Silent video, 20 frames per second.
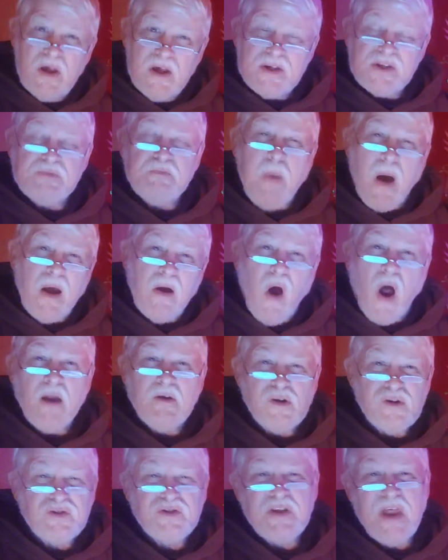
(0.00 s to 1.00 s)
is by
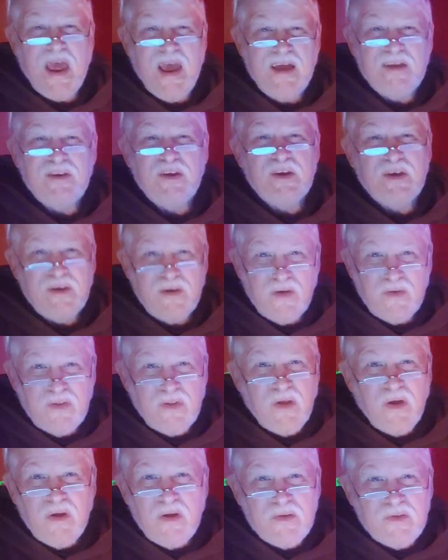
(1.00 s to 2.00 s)
understanding
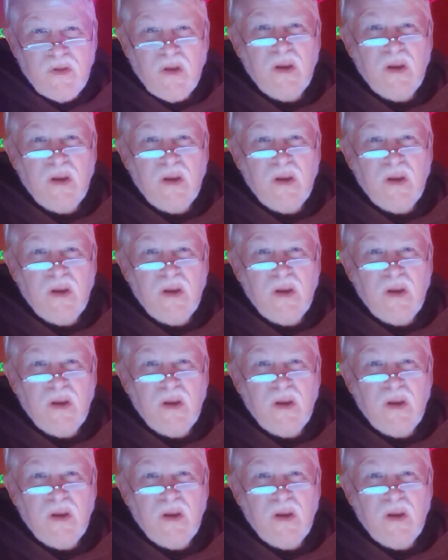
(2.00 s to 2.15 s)
the,